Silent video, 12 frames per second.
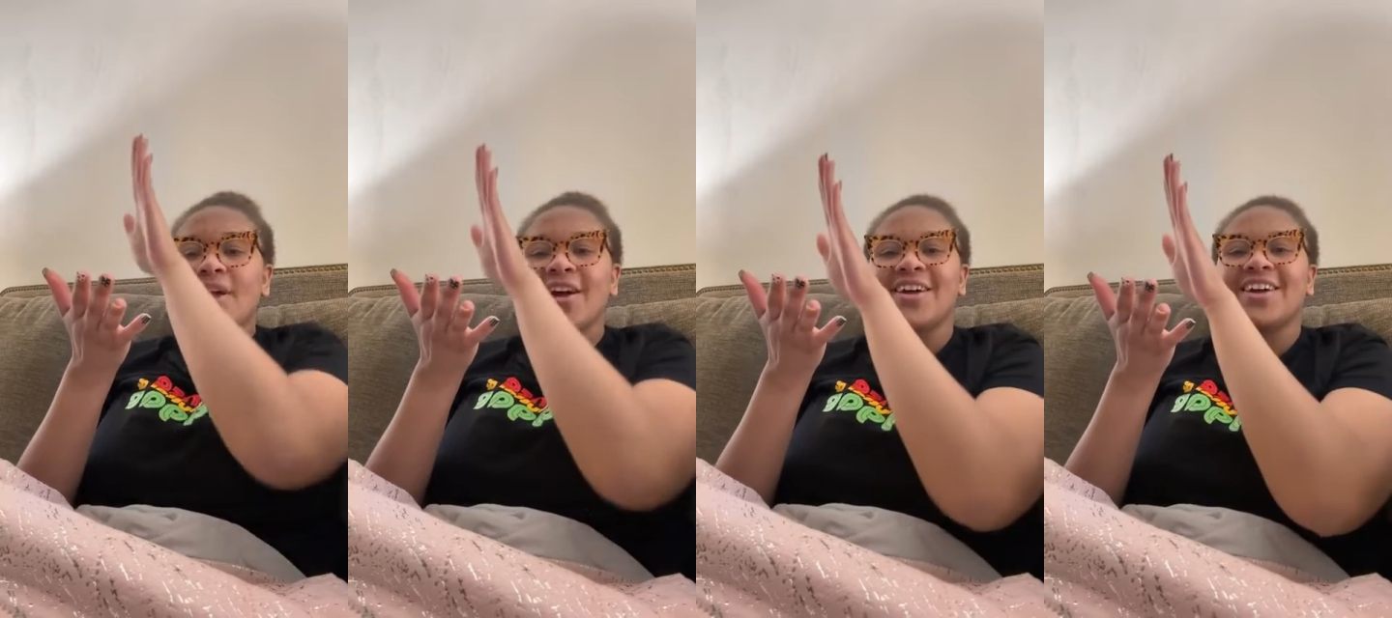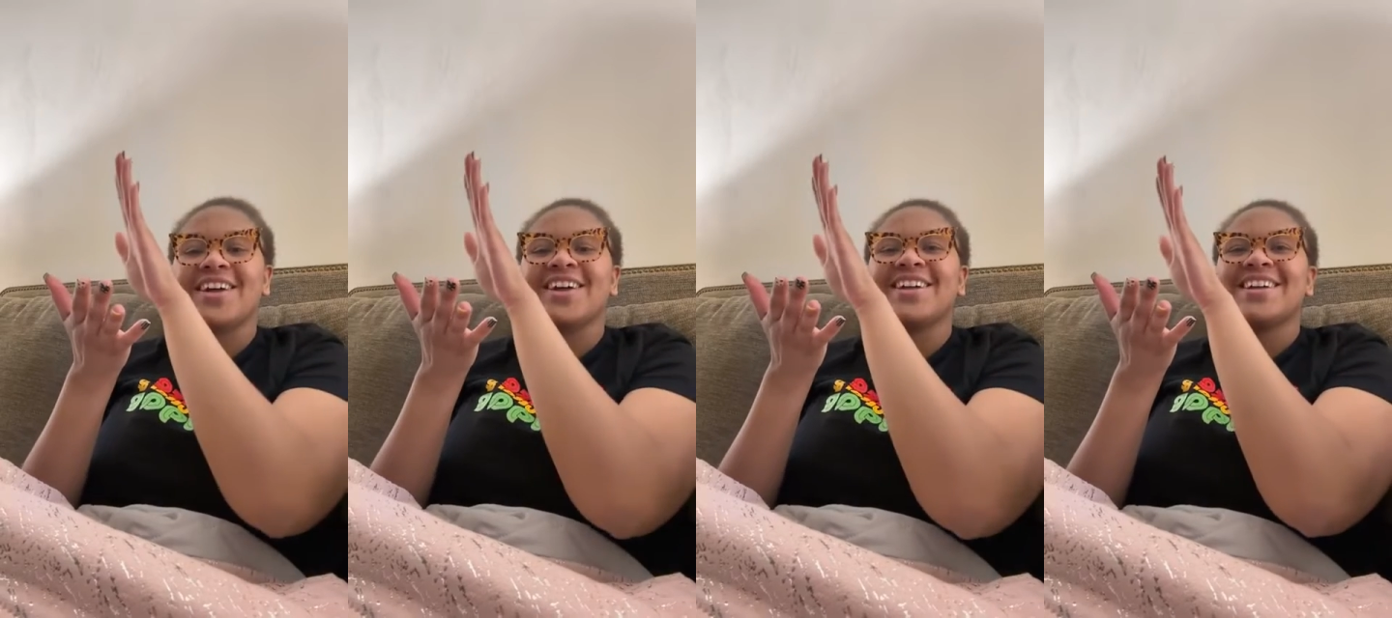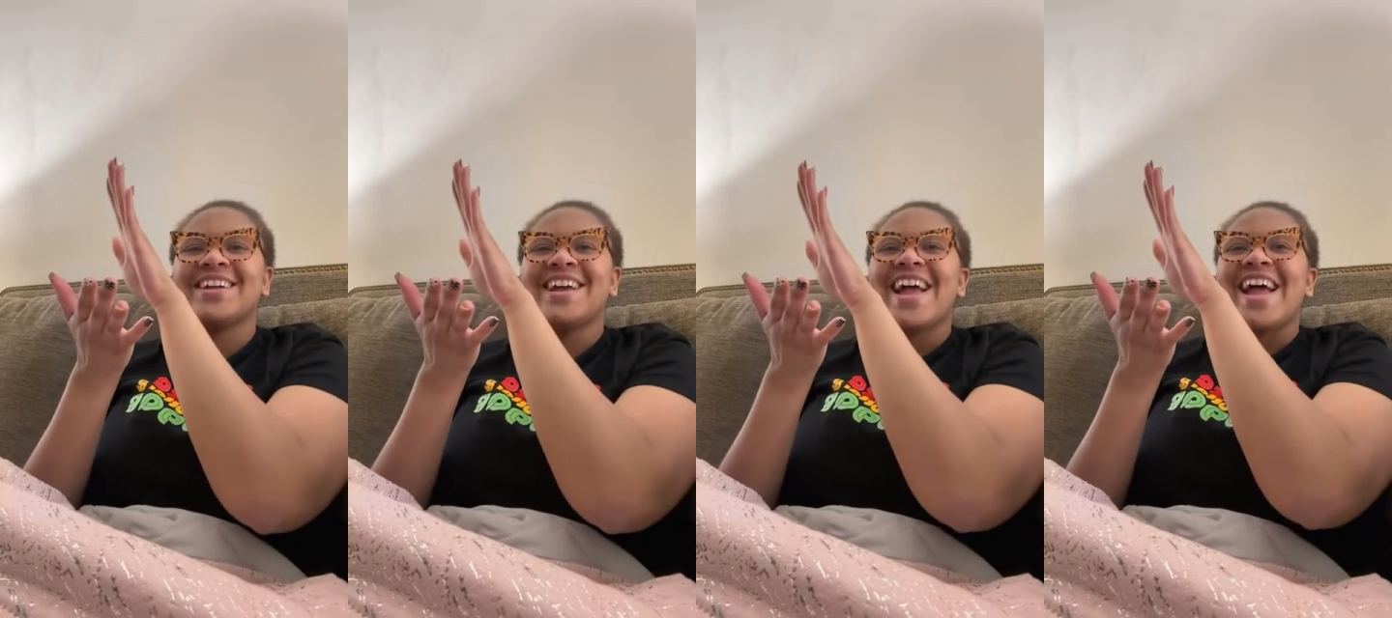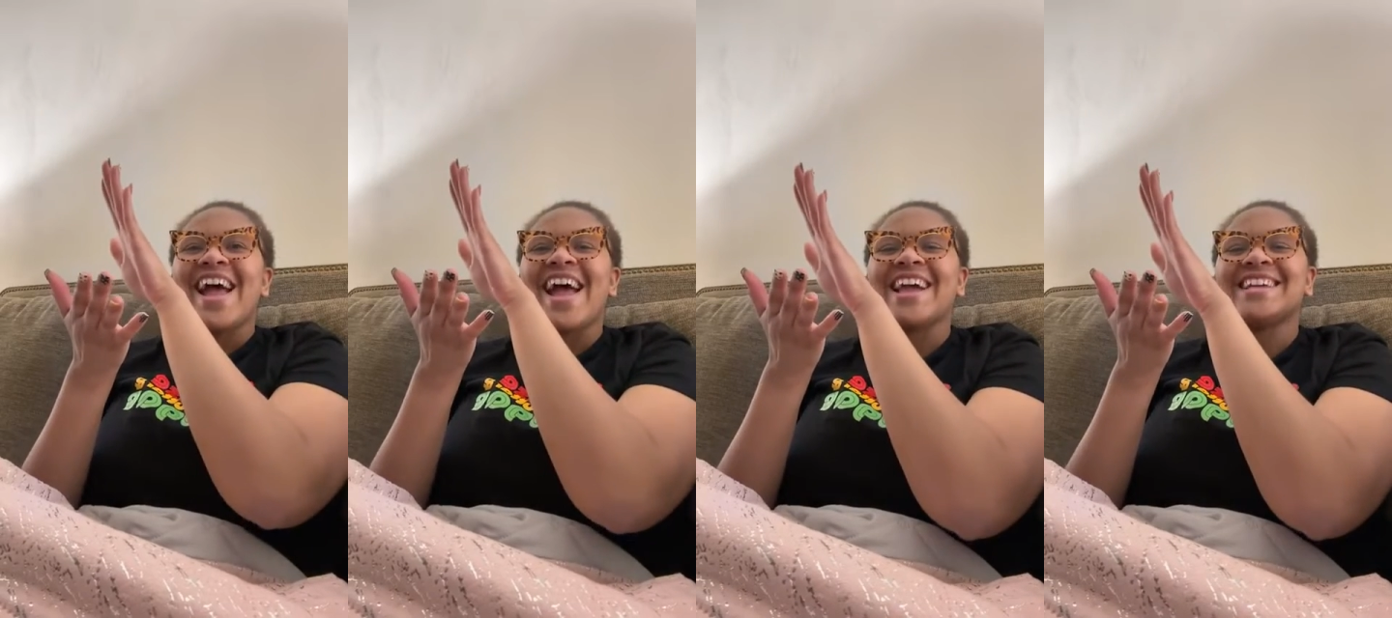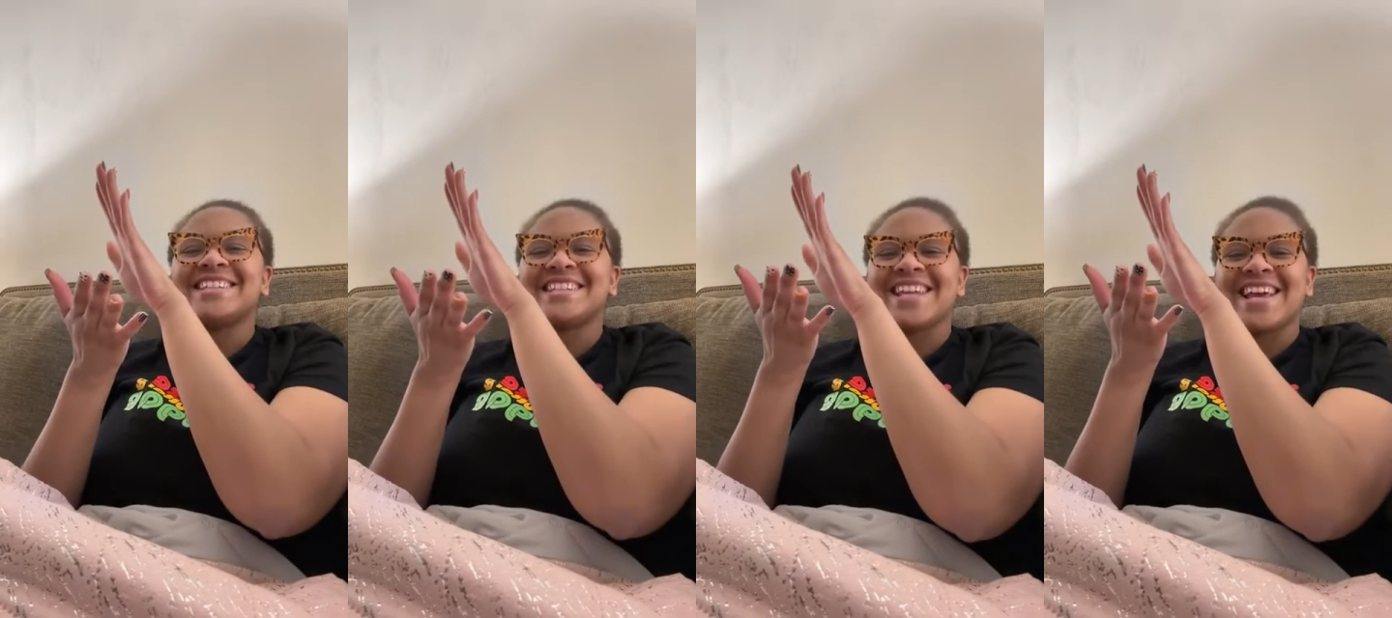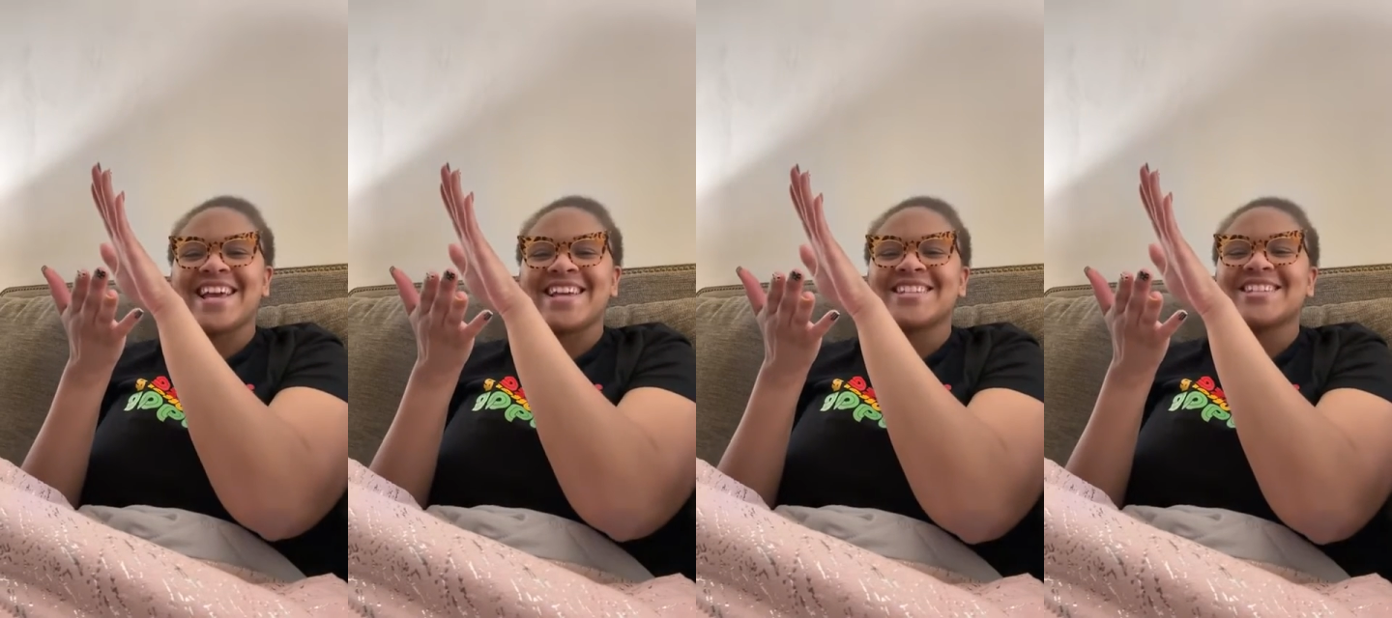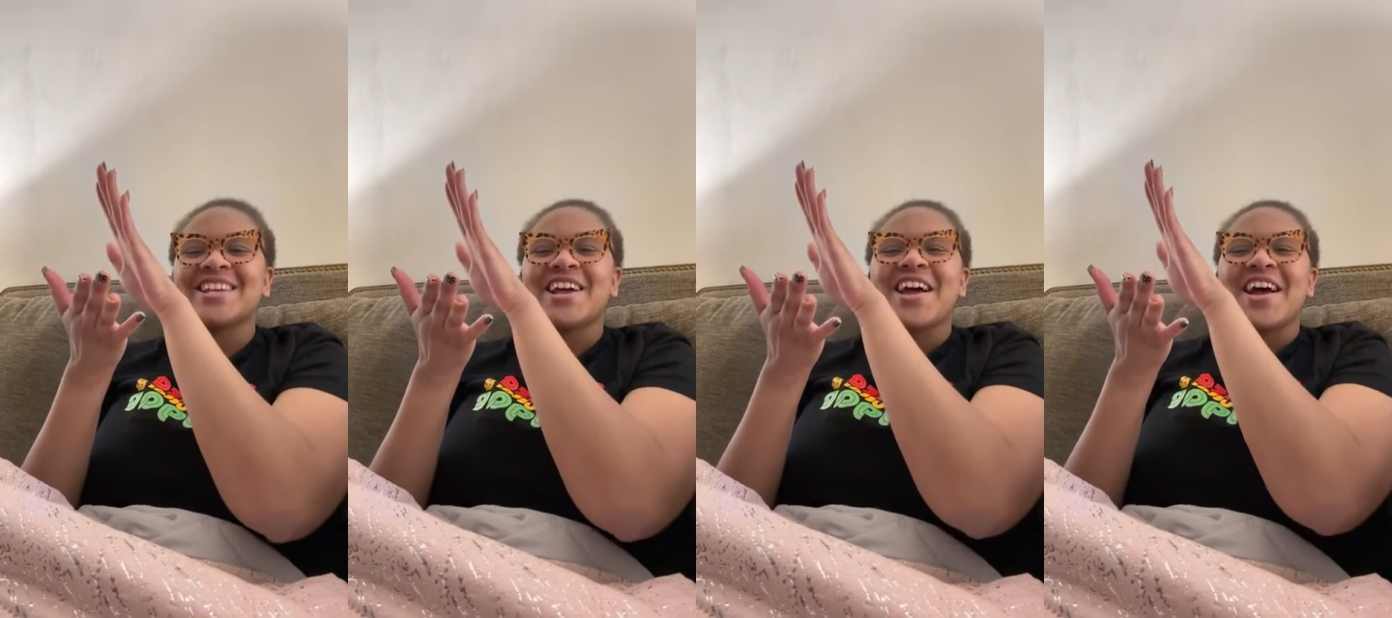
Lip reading: hey sis,